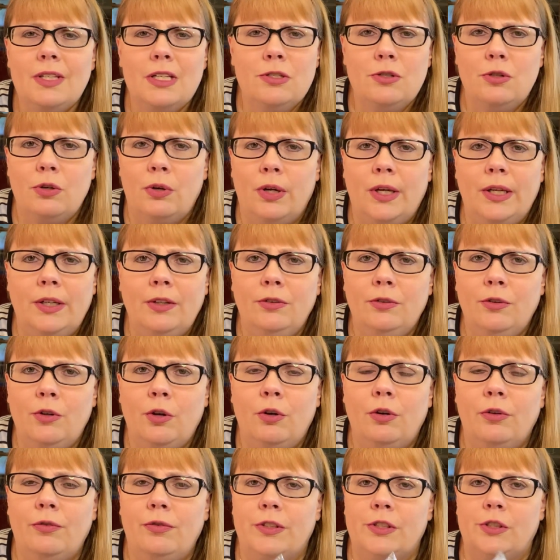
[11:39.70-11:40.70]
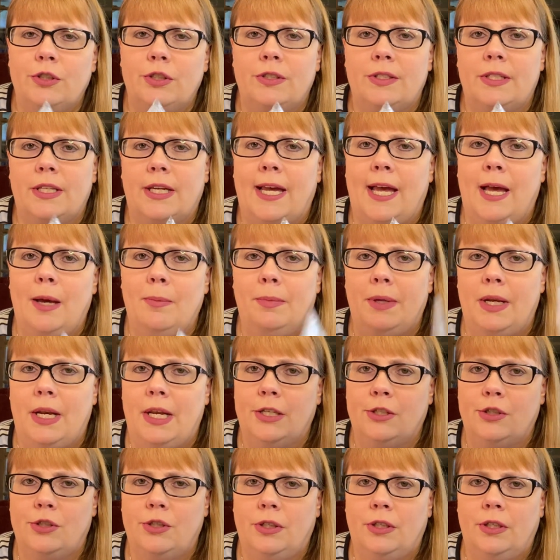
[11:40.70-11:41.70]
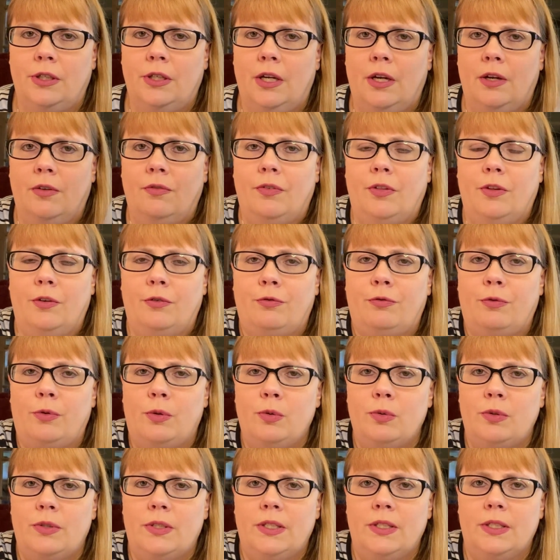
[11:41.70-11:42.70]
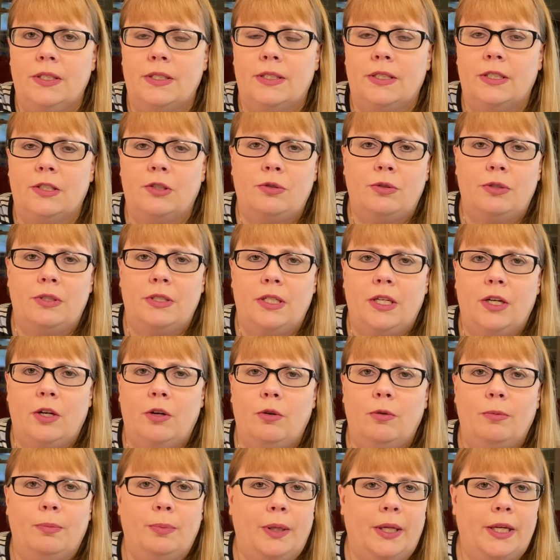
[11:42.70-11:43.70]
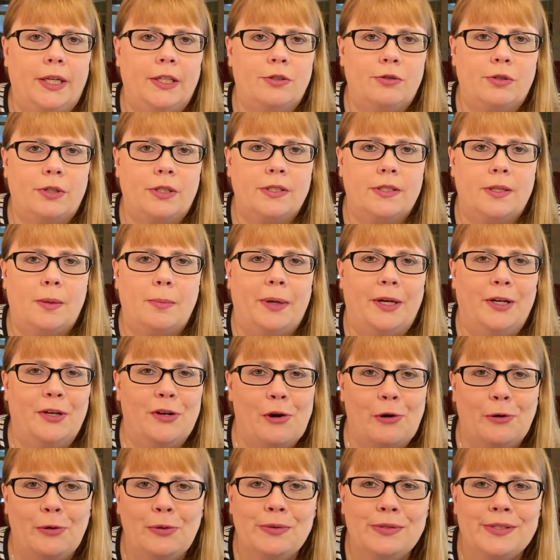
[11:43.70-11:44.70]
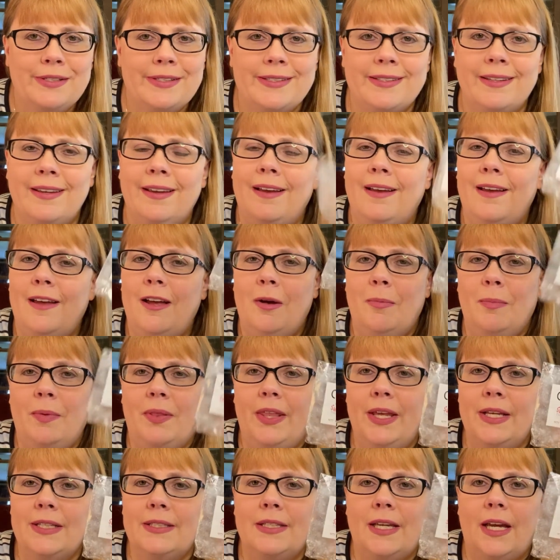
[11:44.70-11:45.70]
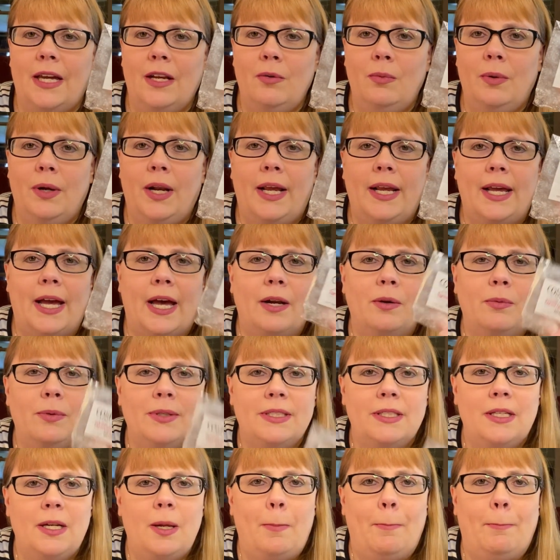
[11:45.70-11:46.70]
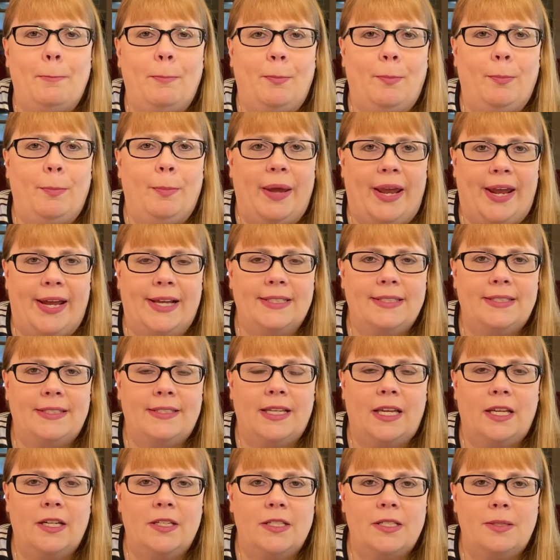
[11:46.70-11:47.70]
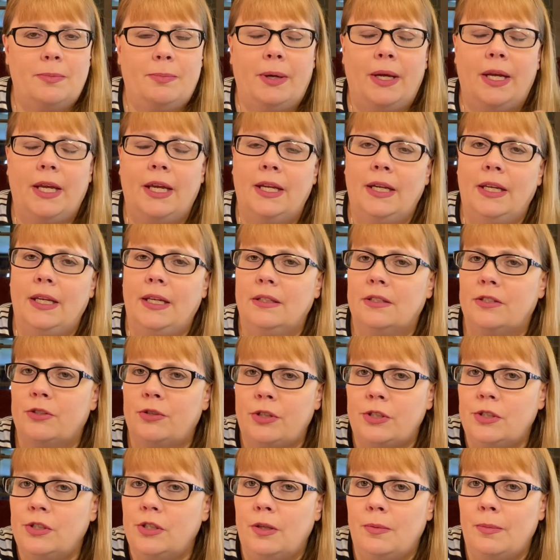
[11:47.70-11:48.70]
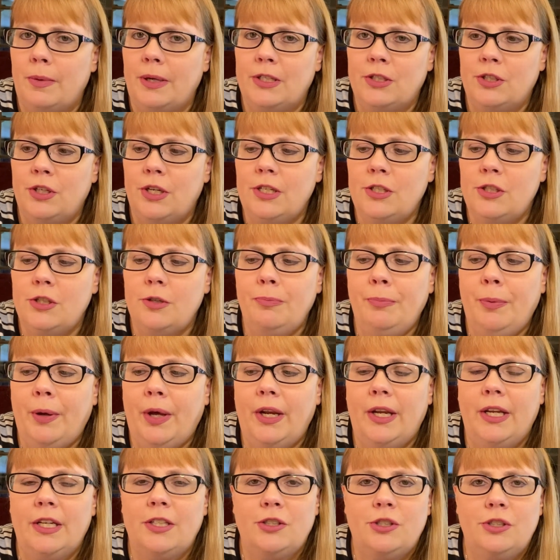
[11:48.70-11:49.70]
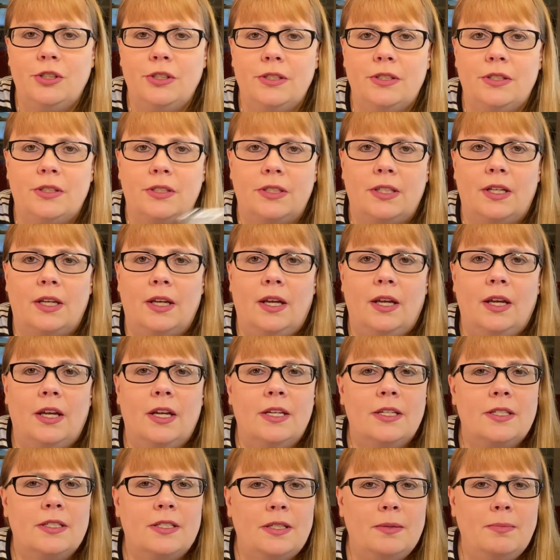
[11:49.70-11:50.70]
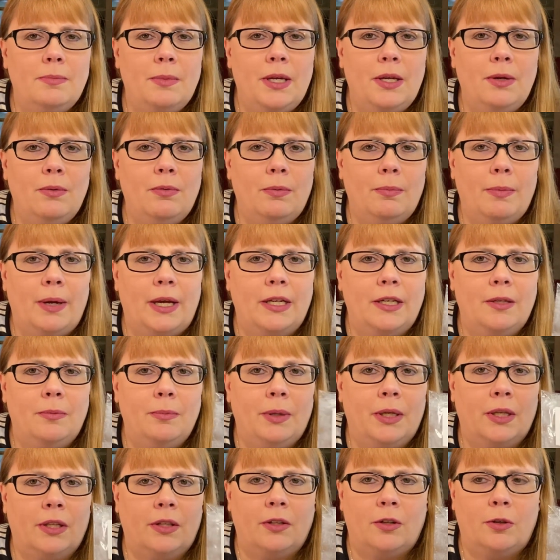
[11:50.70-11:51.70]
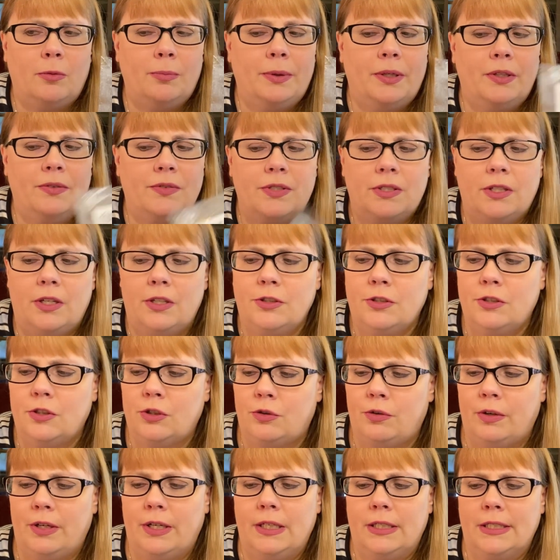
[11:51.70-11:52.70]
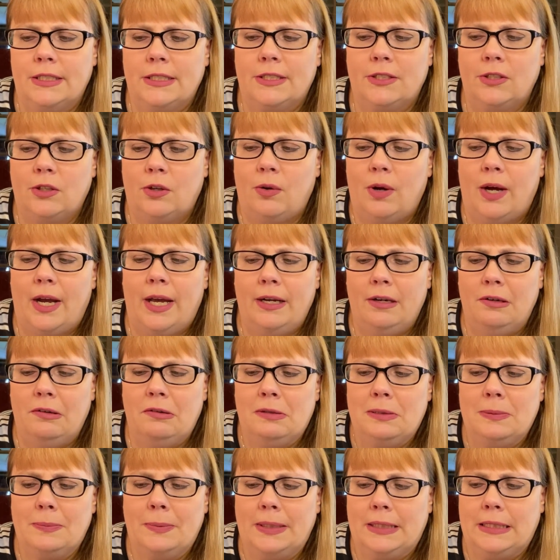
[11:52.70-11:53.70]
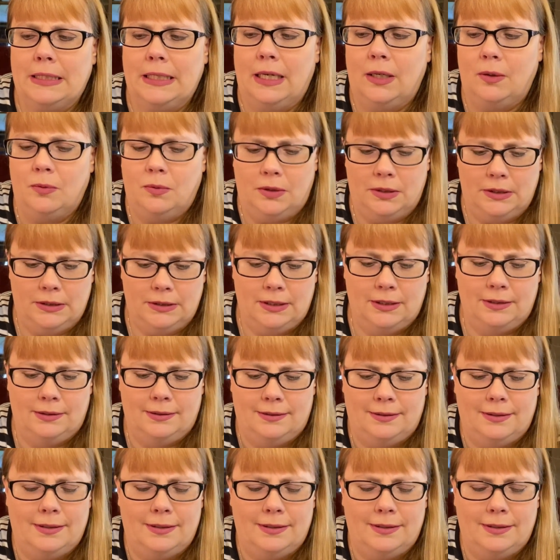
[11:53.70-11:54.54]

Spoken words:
So I don't know if it's just the combination of the fruits and the citrus here playing tricks on my nose. But that's kind of what I got. It wasn't a bad scent by any stretch of the imagination, but it just, to me, reminded me a little bit of sunscreen. So I don't know about that one.